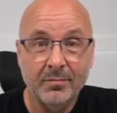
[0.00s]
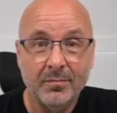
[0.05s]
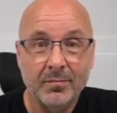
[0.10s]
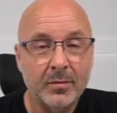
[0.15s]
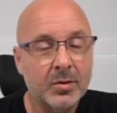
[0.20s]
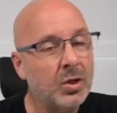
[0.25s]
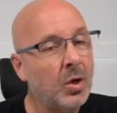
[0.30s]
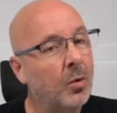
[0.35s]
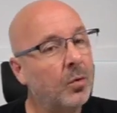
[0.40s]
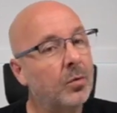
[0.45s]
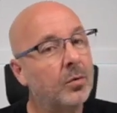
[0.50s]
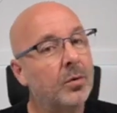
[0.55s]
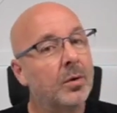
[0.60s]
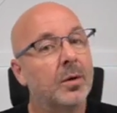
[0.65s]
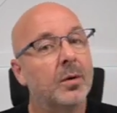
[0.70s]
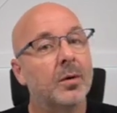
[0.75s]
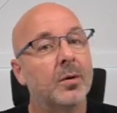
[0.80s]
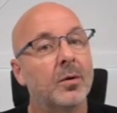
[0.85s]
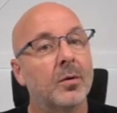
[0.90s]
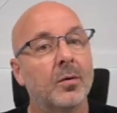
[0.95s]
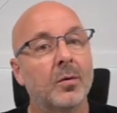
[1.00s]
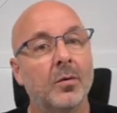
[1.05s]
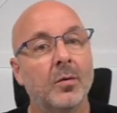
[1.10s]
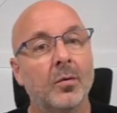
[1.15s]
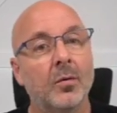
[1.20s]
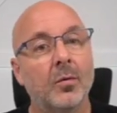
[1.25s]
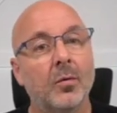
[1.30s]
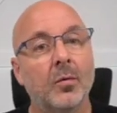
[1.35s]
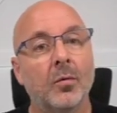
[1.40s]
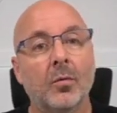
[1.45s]
So,
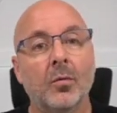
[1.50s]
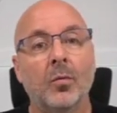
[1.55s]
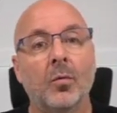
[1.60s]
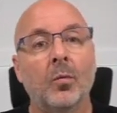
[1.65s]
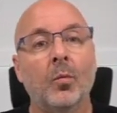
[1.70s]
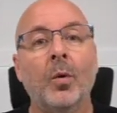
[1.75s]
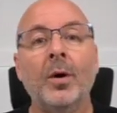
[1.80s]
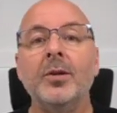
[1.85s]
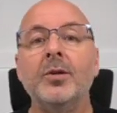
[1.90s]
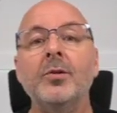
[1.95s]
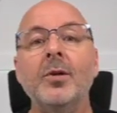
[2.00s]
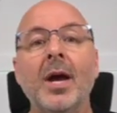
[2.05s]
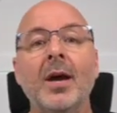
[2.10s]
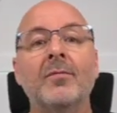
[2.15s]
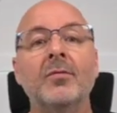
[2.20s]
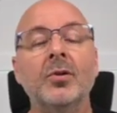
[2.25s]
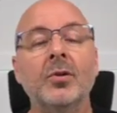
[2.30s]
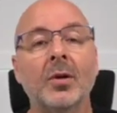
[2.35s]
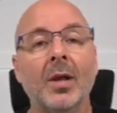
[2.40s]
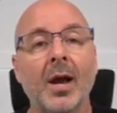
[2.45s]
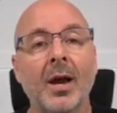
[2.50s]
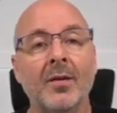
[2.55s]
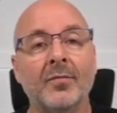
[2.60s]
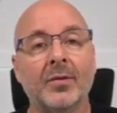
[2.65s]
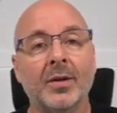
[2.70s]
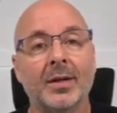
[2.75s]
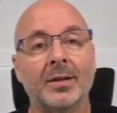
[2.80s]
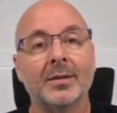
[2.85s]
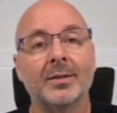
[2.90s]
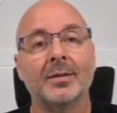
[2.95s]
what do you have in your life
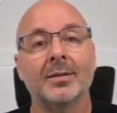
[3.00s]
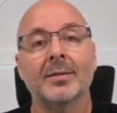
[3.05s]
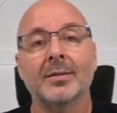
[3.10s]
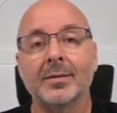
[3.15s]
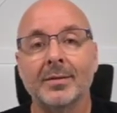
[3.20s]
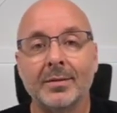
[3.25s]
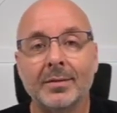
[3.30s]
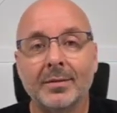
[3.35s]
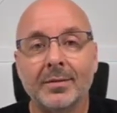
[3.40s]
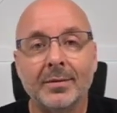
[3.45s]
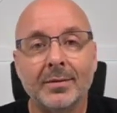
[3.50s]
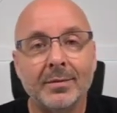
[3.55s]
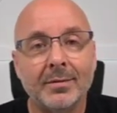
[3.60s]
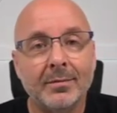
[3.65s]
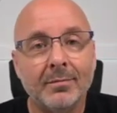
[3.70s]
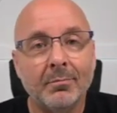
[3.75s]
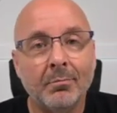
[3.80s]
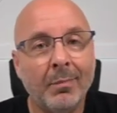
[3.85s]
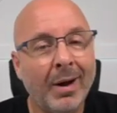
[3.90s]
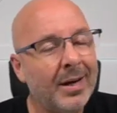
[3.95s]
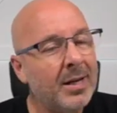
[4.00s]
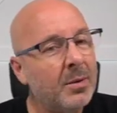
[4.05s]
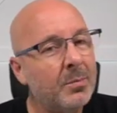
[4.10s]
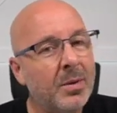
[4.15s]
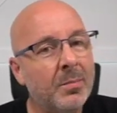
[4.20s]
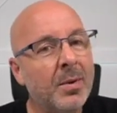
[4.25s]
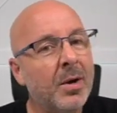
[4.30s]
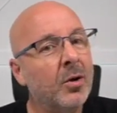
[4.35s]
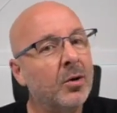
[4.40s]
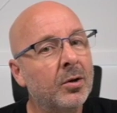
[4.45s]
that might not be
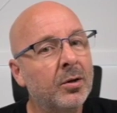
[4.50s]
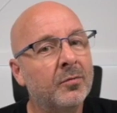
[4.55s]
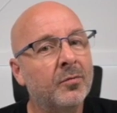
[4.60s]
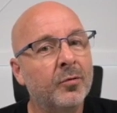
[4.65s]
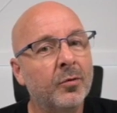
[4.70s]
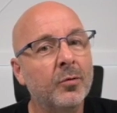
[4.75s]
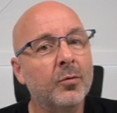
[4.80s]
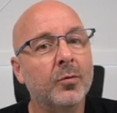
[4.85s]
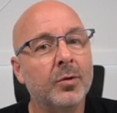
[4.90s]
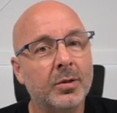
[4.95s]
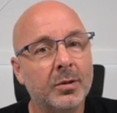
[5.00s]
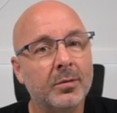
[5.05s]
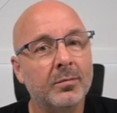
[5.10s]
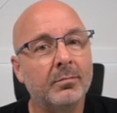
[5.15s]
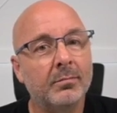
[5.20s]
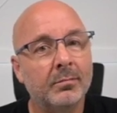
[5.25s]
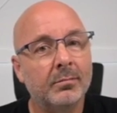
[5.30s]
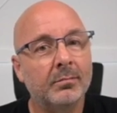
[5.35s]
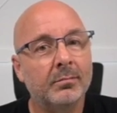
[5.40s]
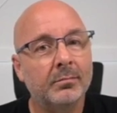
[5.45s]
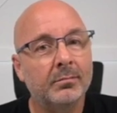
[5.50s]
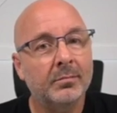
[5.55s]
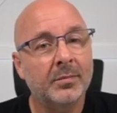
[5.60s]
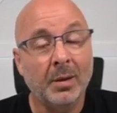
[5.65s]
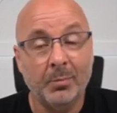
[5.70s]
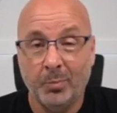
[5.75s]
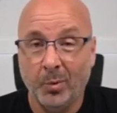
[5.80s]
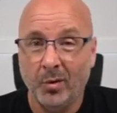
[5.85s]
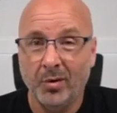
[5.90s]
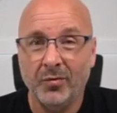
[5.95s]
bearing good fruit? That
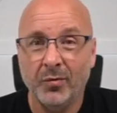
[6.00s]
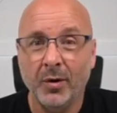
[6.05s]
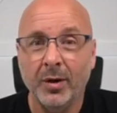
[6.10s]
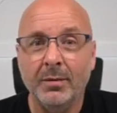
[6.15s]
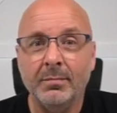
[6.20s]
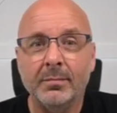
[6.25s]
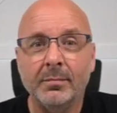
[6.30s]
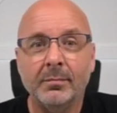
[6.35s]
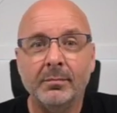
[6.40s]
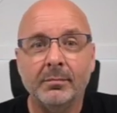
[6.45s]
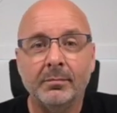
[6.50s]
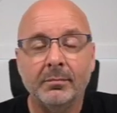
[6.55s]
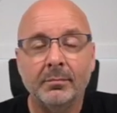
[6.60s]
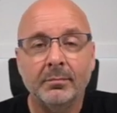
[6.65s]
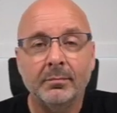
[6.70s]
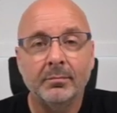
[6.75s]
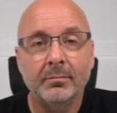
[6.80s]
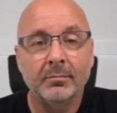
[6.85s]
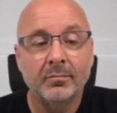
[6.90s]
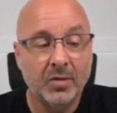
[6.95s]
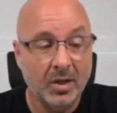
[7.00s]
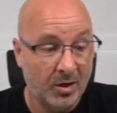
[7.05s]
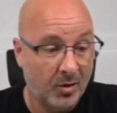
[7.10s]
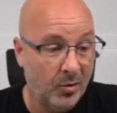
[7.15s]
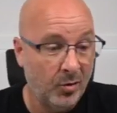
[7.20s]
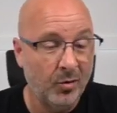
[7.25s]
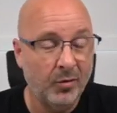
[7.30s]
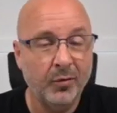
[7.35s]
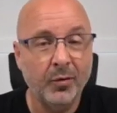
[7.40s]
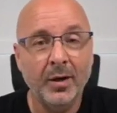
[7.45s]
boyfriend? That
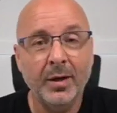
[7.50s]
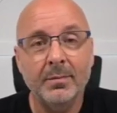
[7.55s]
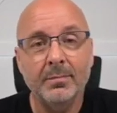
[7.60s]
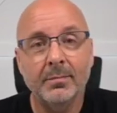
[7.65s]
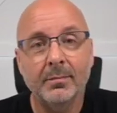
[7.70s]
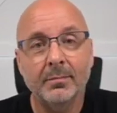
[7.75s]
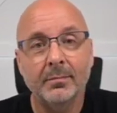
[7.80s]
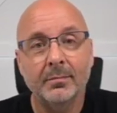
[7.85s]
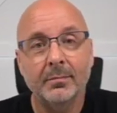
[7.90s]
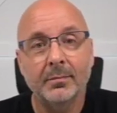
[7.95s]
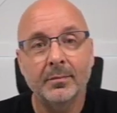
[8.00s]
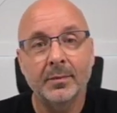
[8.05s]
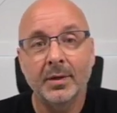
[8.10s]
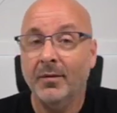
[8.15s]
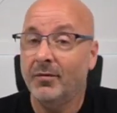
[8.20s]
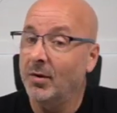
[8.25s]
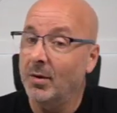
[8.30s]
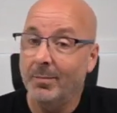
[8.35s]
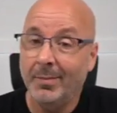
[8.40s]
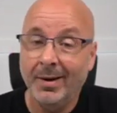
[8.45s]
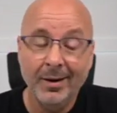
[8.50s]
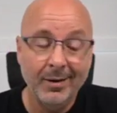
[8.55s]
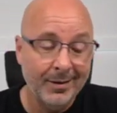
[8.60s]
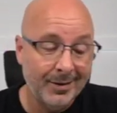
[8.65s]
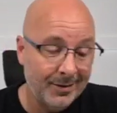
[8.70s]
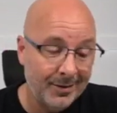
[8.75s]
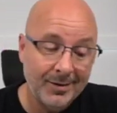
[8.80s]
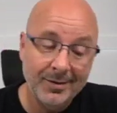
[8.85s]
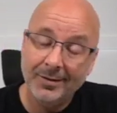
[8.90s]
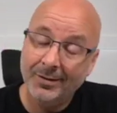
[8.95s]
girlfriend? If you're married,
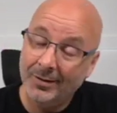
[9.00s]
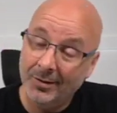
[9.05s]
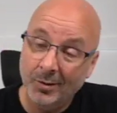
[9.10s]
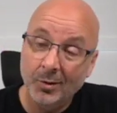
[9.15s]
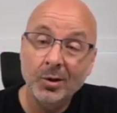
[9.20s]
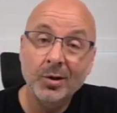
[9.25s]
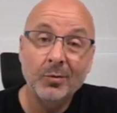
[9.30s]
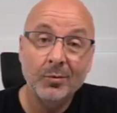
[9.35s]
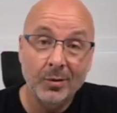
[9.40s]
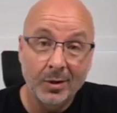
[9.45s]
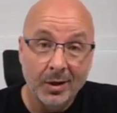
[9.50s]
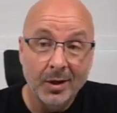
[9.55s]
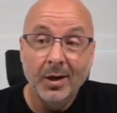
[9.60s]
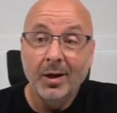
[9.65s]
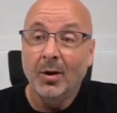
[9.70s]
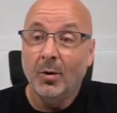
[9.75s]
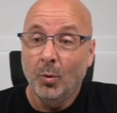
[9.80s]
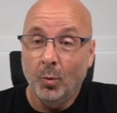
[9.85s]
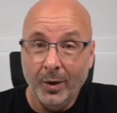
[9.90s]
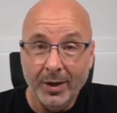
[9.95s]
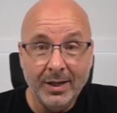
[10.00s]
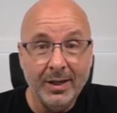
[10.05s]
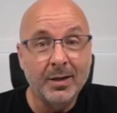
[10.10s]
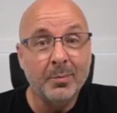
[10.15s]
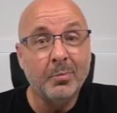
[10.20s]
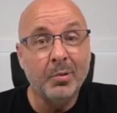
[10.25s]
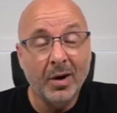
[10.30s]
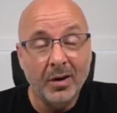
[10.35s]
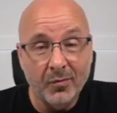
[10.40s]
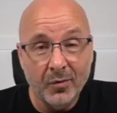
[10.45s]
we need to
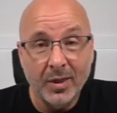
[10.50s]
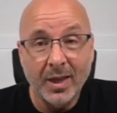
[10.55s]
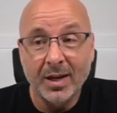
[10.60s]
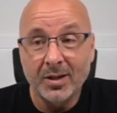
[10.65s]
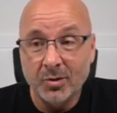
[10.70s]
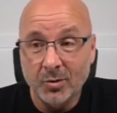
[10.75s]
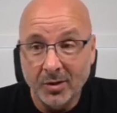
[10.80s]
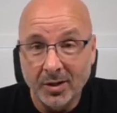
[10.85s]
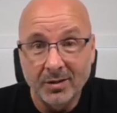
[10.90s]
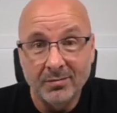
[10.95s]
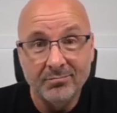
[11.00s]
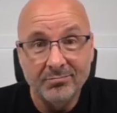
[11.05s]
pray for that tree.